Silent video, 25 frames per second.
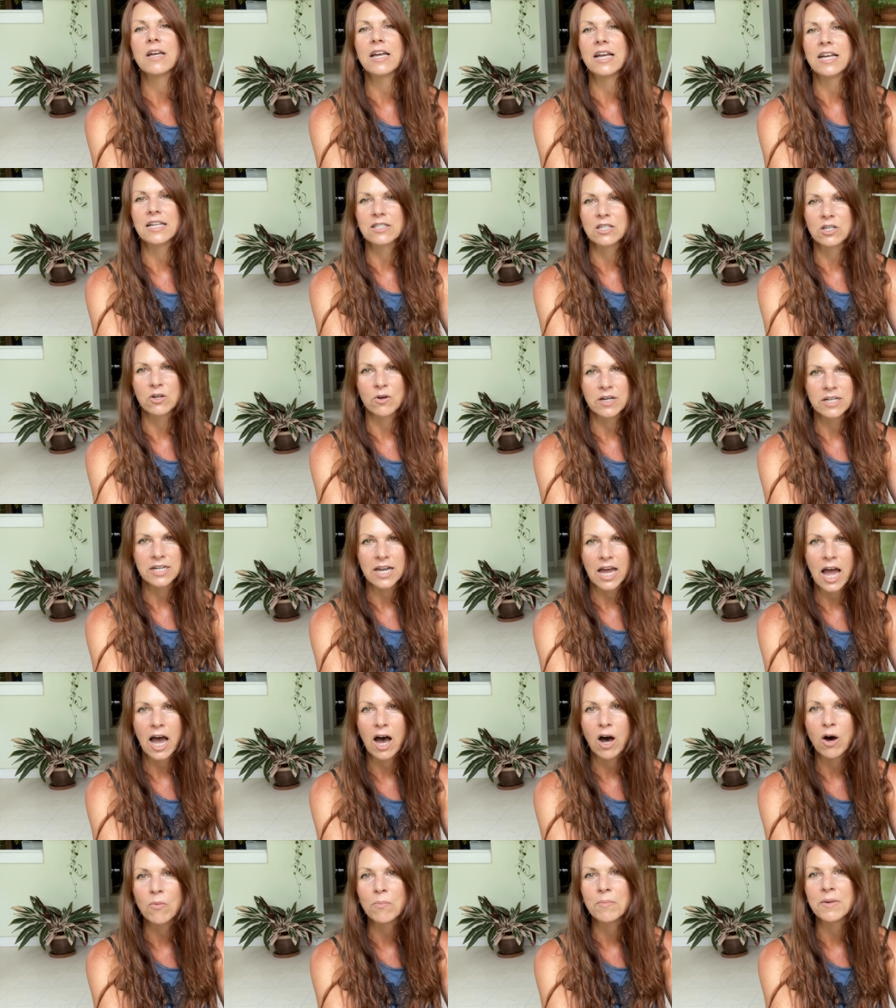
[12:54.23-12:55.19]
it's going to
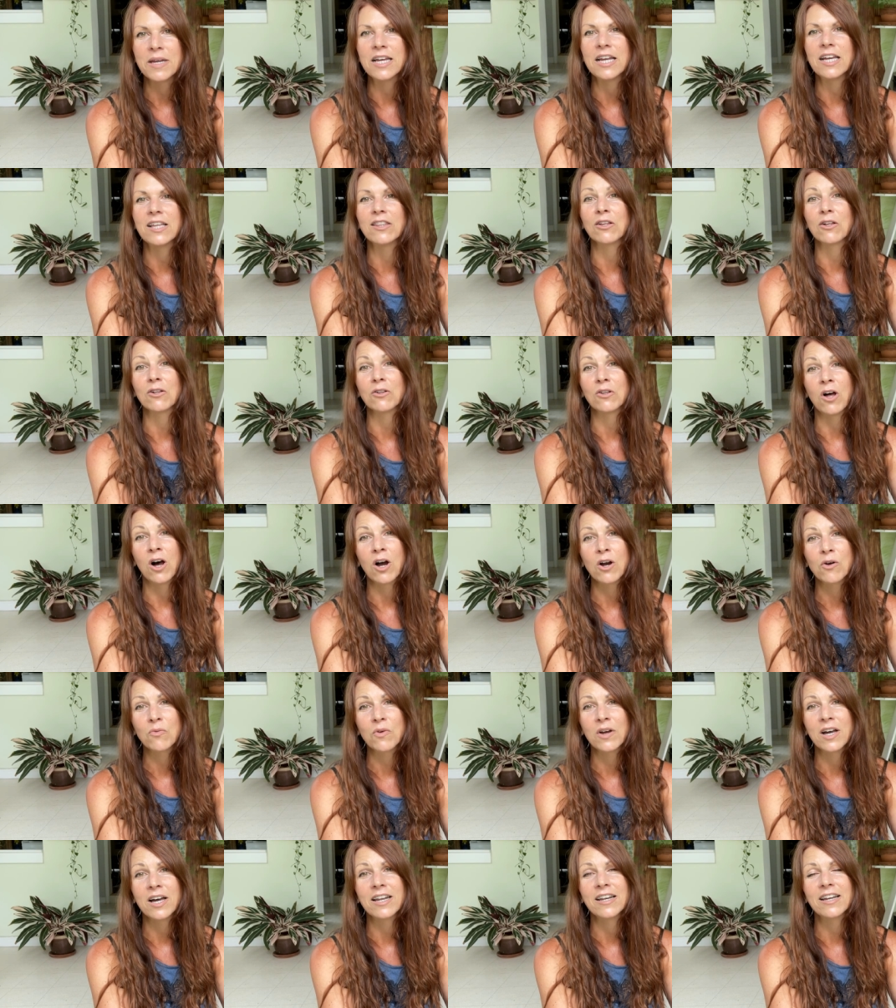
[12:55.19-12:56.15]
help me in the
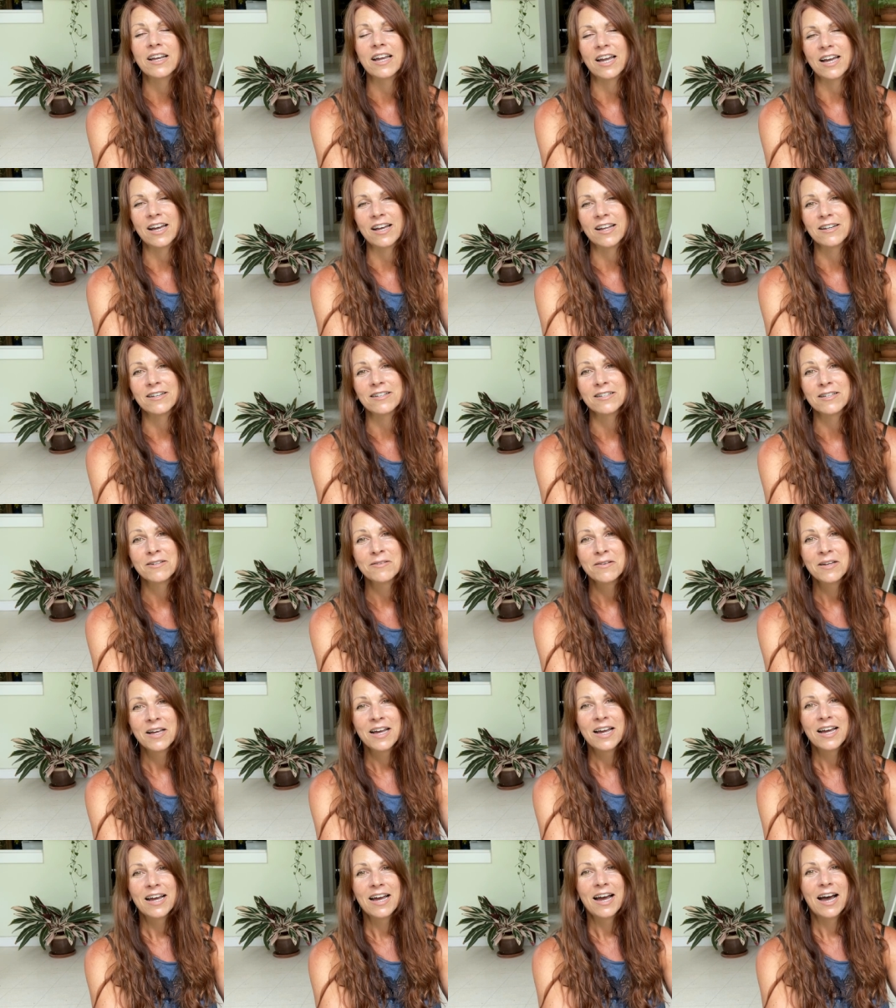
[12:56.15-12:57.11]
long run. And
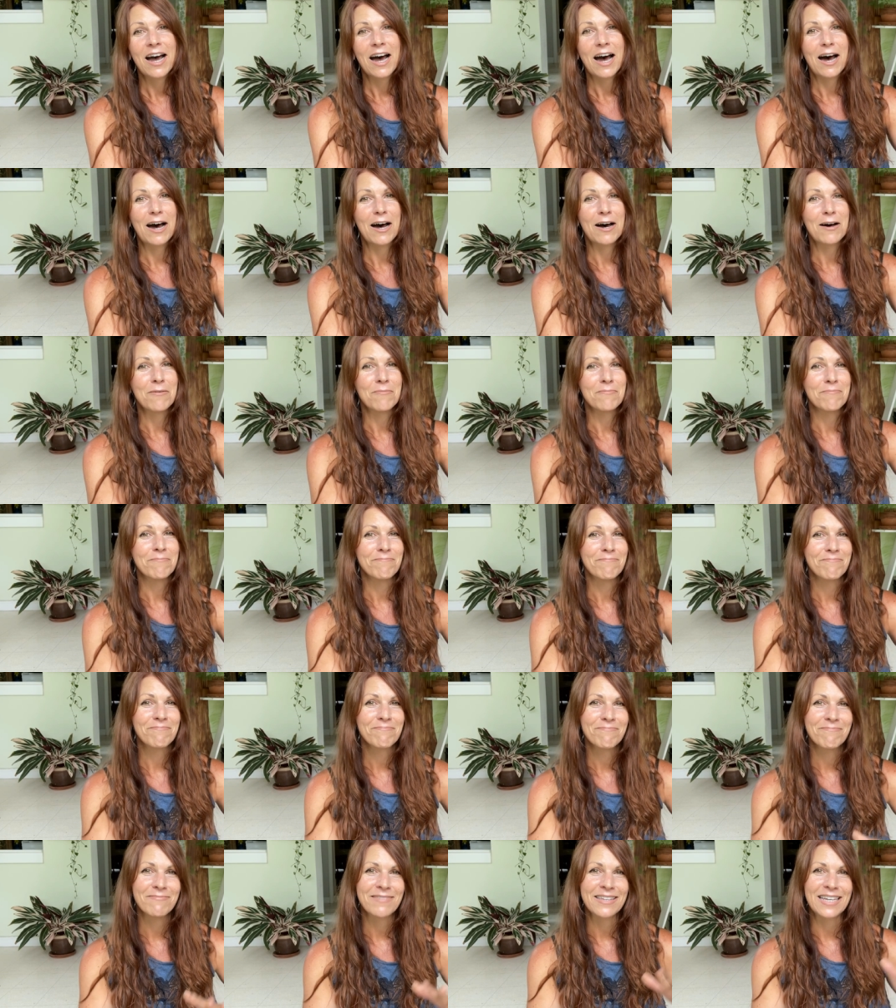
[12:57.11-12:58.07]
um,
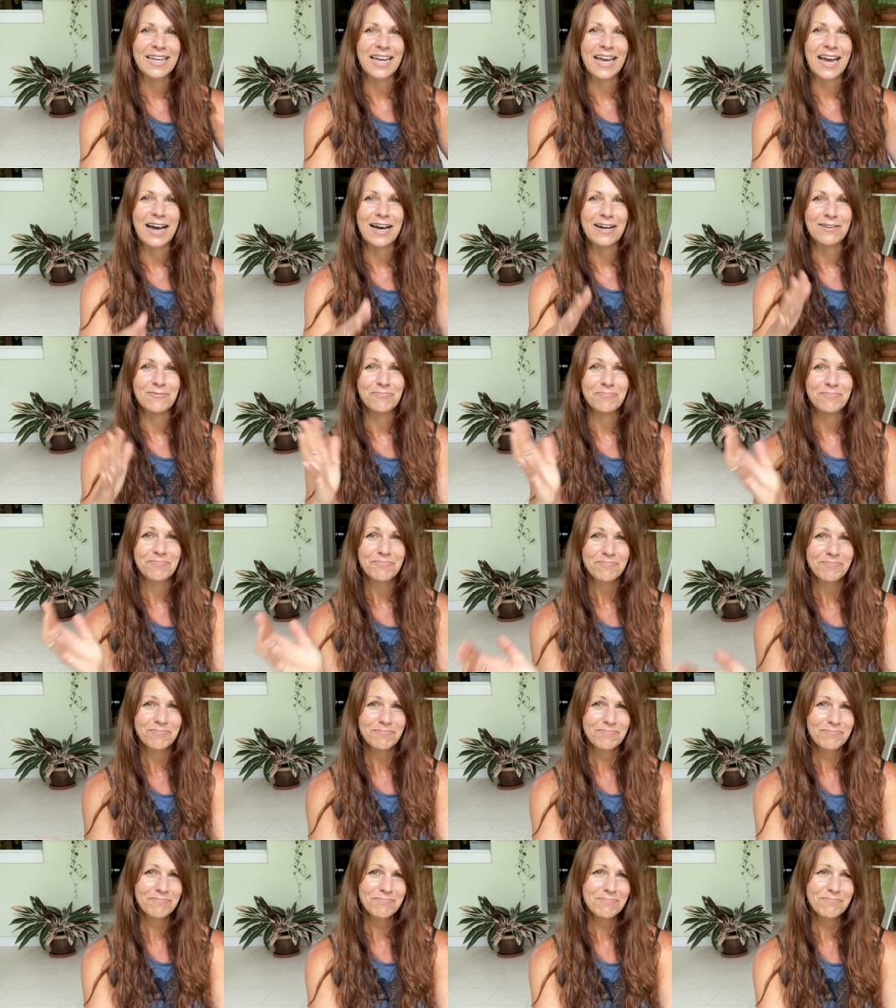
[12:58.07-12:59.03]
yeah.
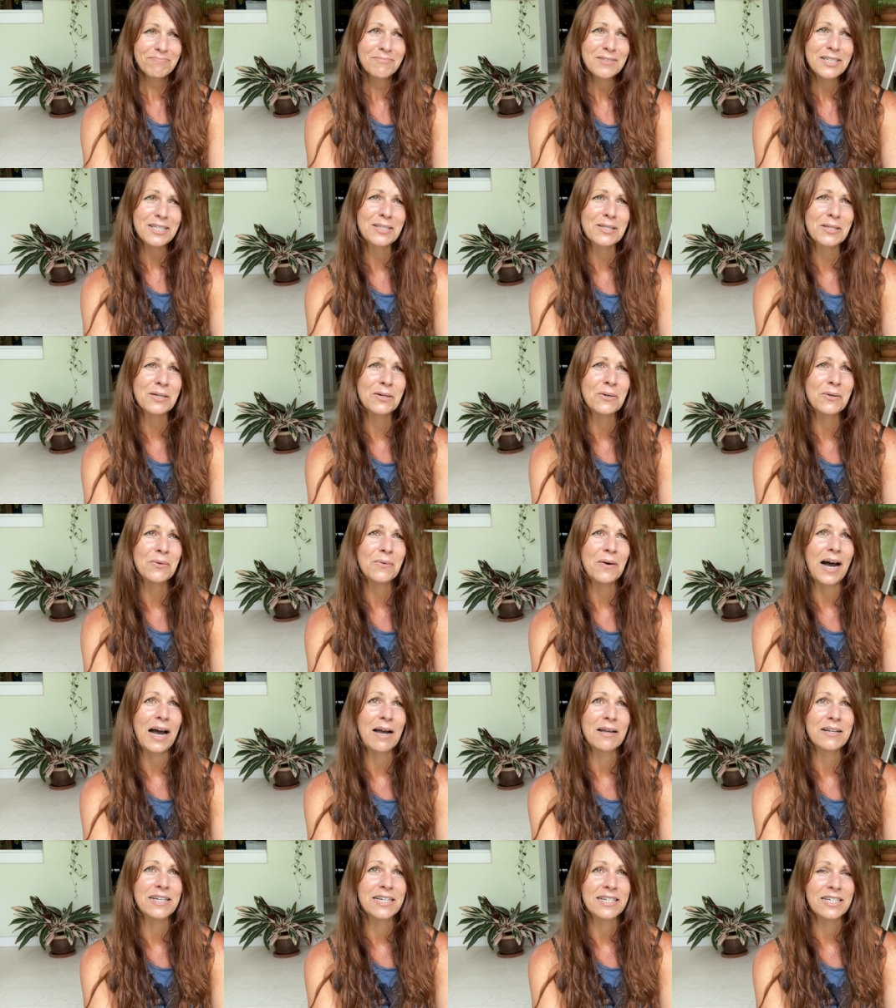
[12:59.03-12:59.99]
So
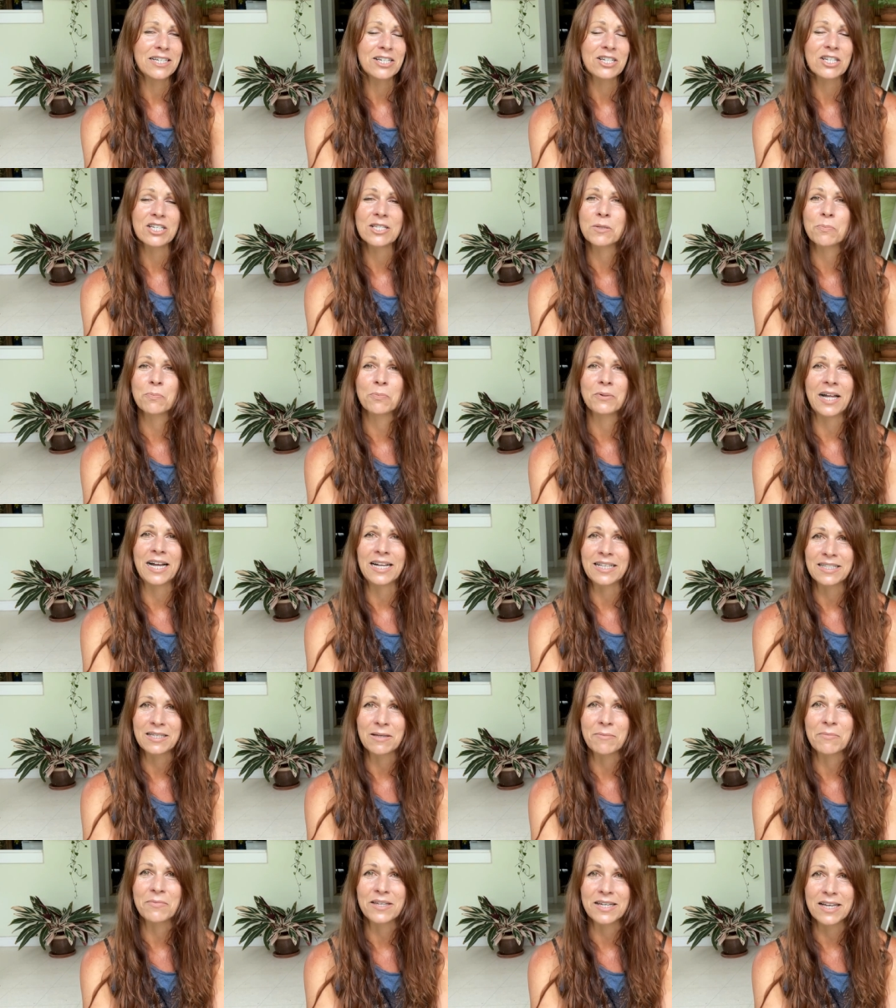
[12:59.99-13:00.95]
I need to just
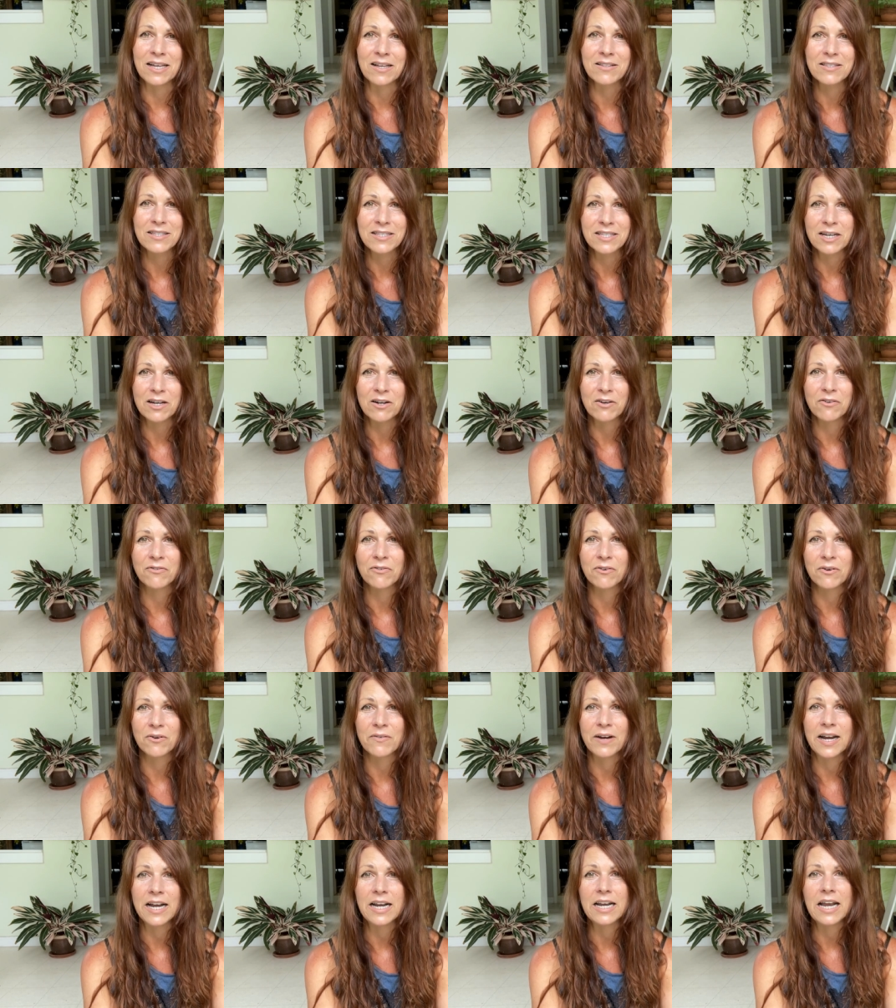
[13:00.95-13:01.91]
plant something else there
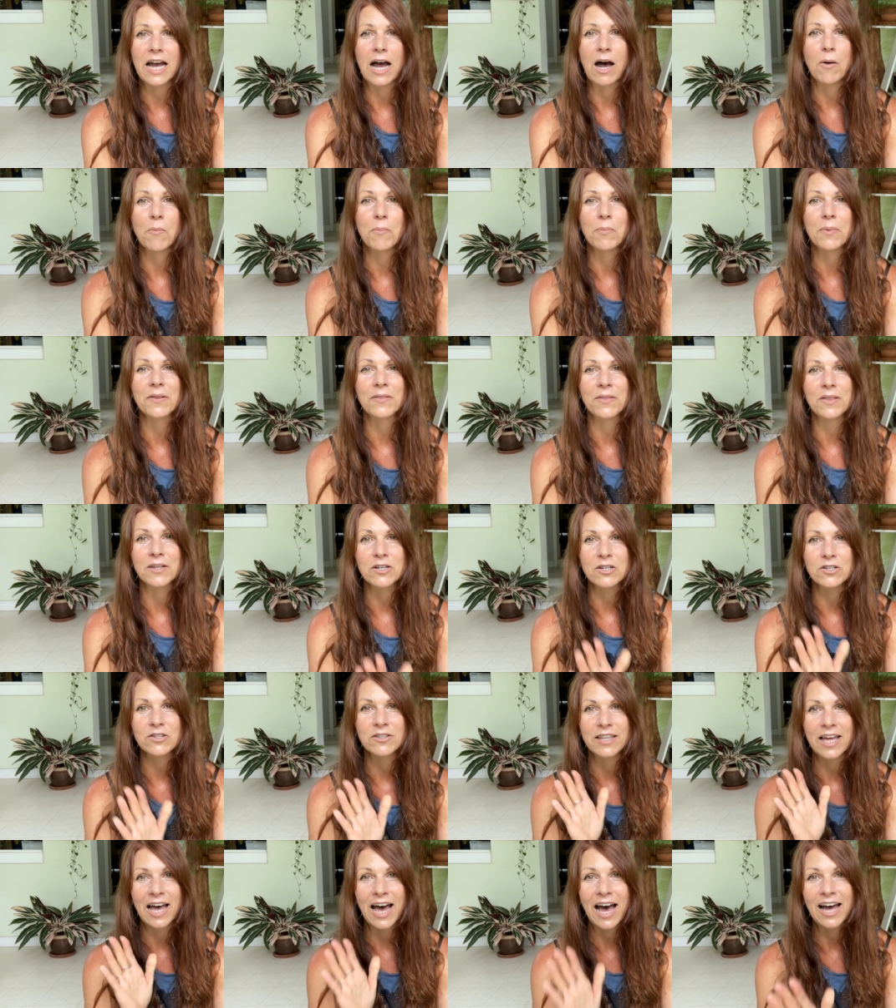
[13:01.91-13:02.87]
for right now. But
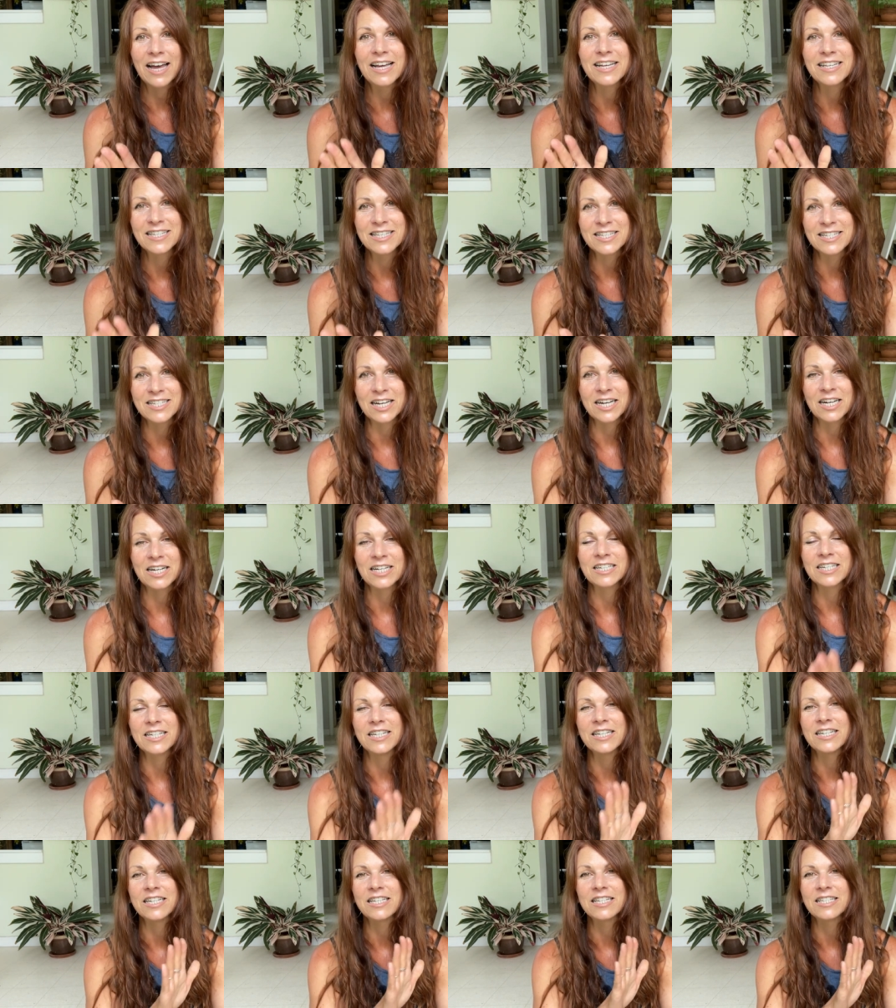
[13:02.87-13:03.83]
the, that is
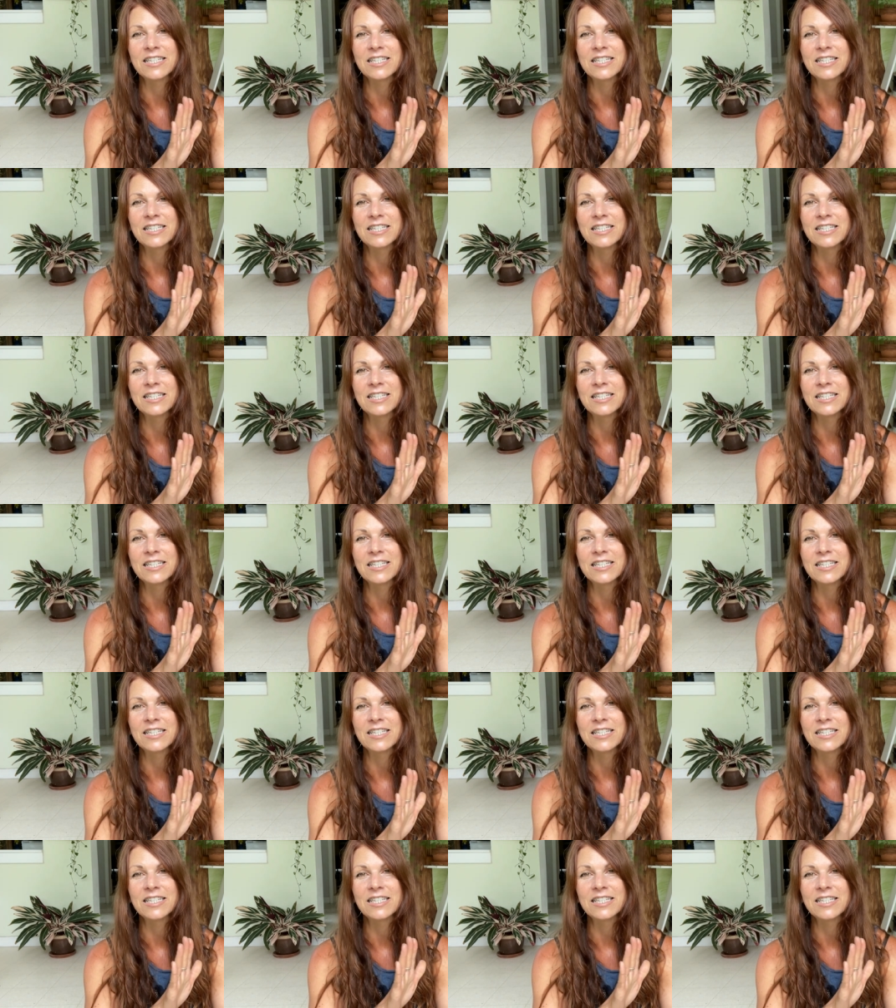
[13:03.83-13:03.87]
done. It